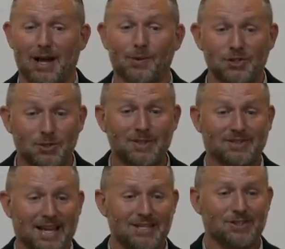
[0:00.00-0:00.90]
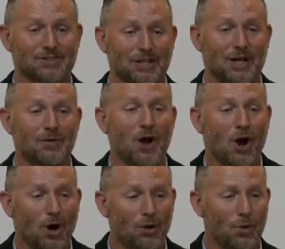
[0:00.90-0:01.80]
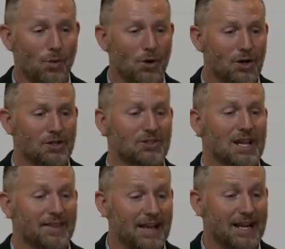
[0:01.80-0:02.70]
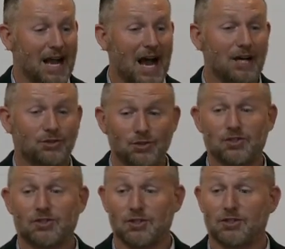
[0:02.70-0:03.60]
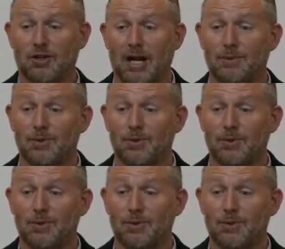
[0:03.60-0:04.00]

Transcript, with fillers: What you should be saying to yourself are the words that God uses to describe you.